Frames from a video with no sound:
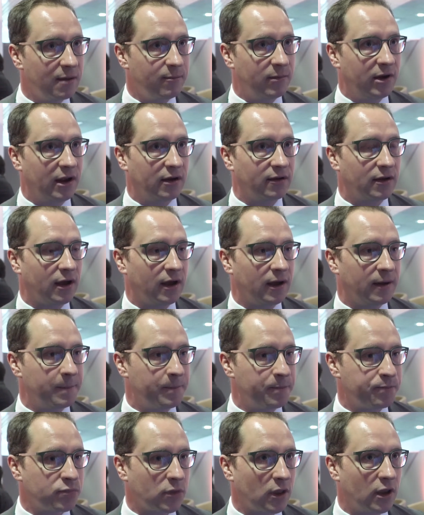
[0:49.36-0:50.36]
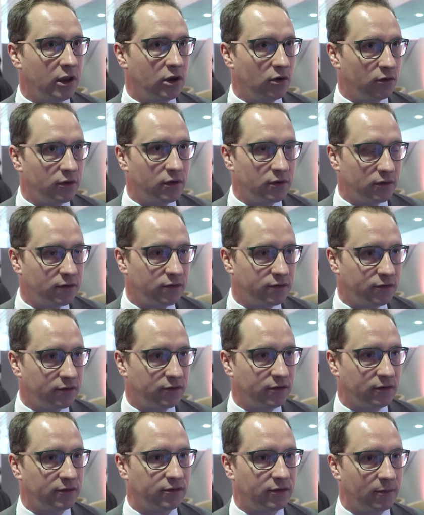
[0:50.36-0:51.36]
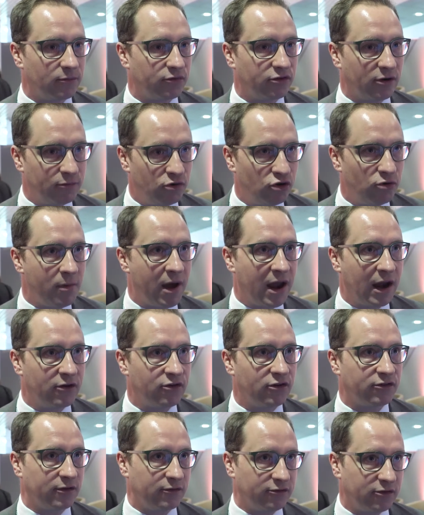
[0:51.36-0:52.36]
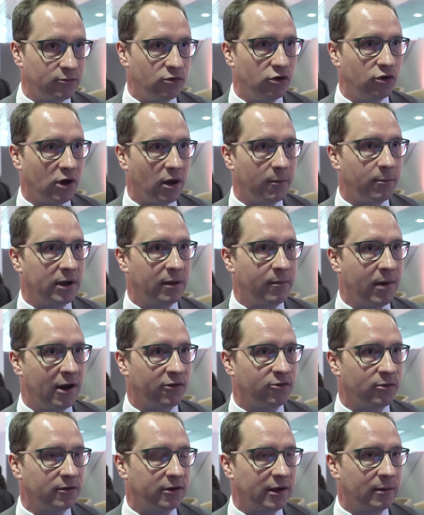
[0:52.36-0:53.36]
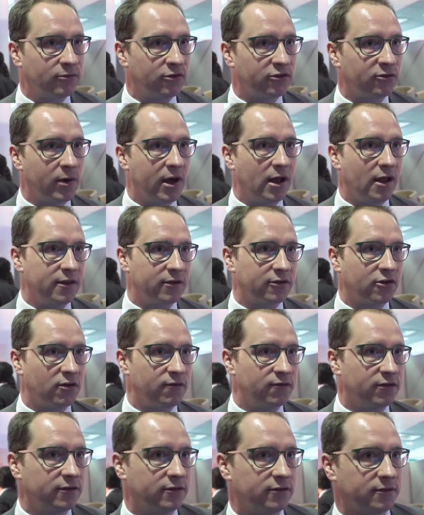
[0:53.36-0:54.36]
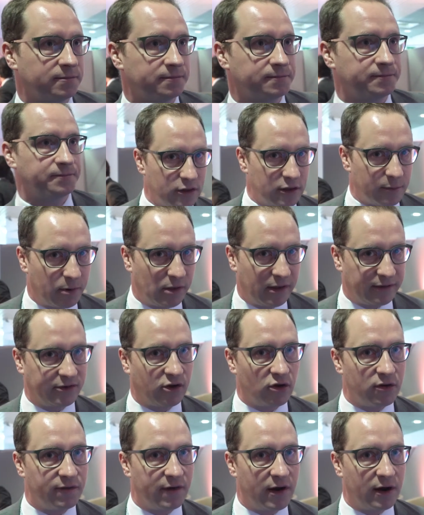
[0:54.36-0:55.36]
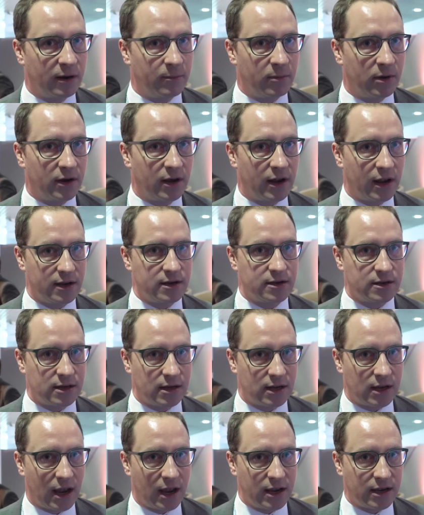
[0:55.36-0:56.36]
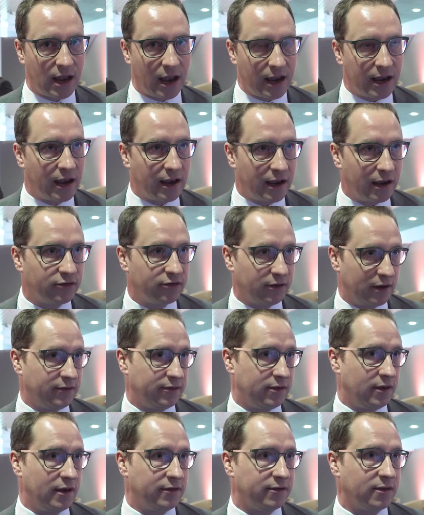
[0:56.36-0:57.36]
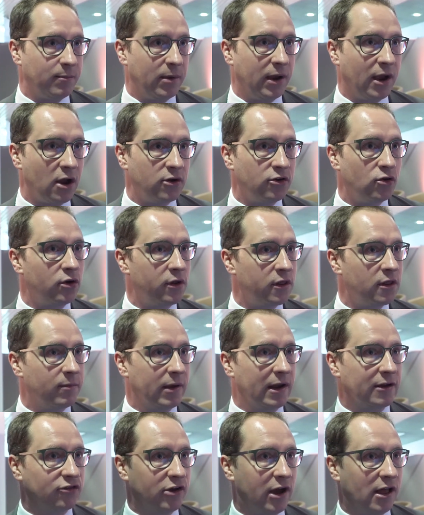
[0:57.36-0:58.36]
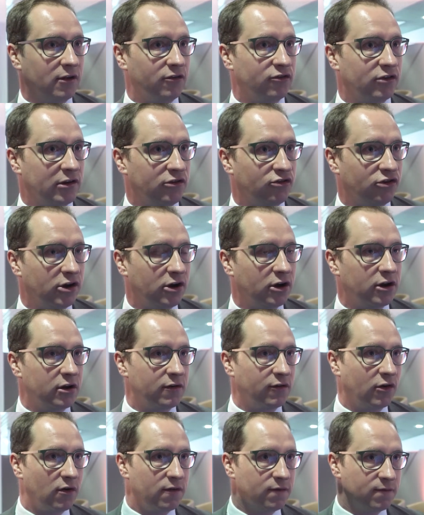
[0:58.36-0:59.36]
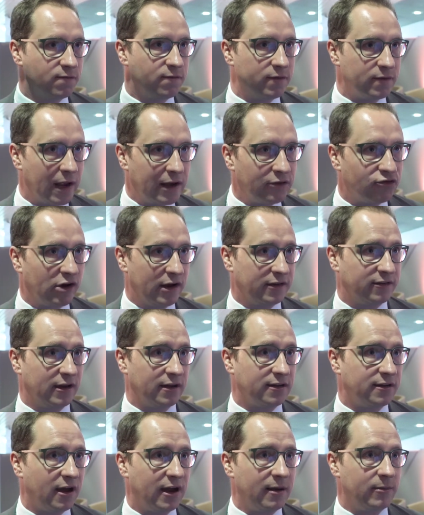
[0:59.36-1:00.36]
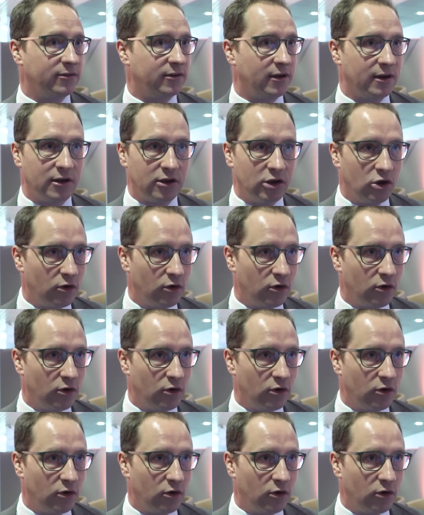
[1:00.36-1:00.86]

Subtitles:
meaning some new managers and some new company management teams as well at this conference. The political environment is the big unknown and the big challenge this year. You've got interesting times in